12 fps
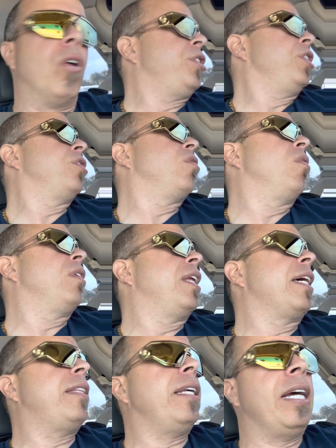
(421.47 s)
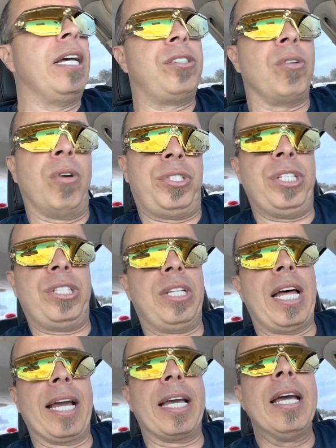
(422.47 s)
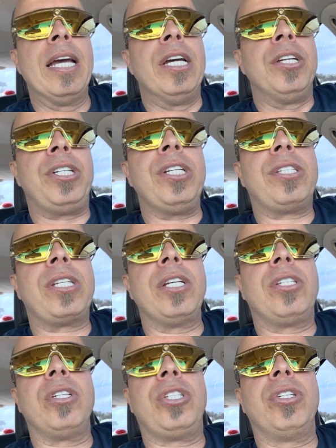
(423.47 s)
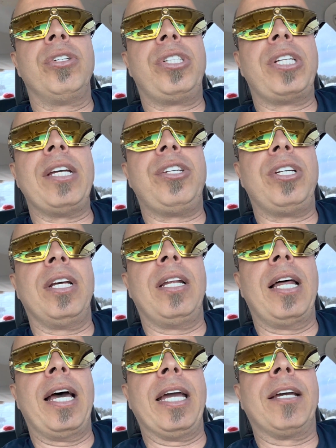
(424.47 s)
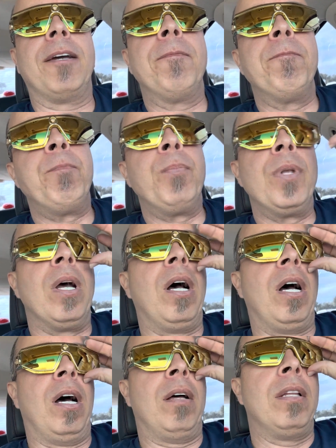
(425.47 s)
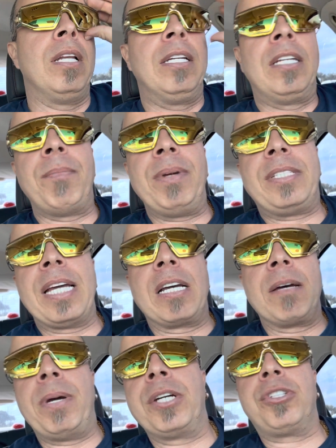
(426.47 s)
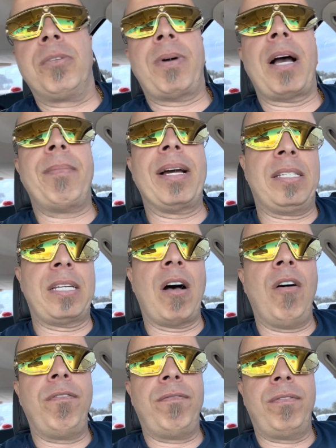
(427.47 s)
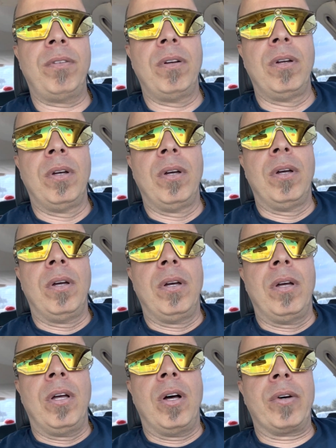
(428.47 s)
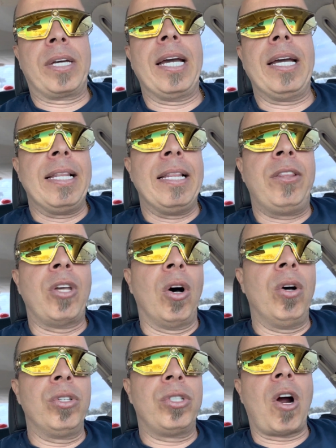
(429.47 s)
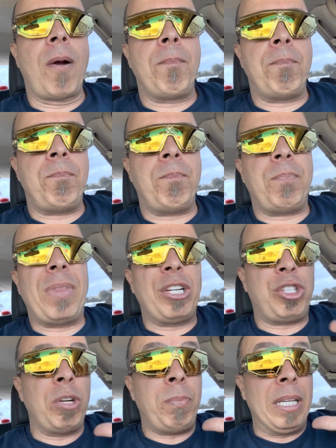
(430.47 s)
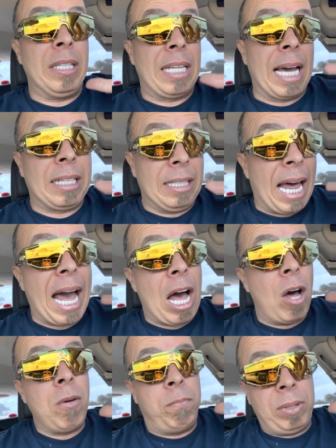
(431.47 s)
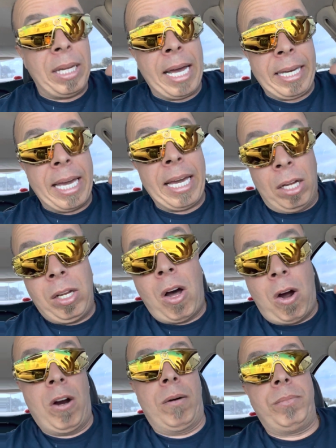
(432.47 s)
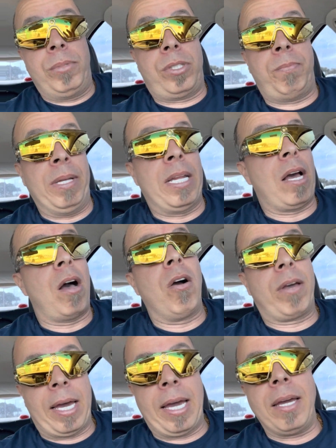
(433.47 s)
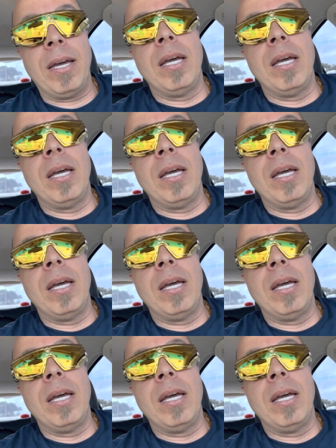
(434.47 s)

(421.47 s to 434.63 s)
she's going like this, or she's like, she'll say shit like, let me take a picture by myself. Okay. They should be like loud blinging alarms. Be like, okay,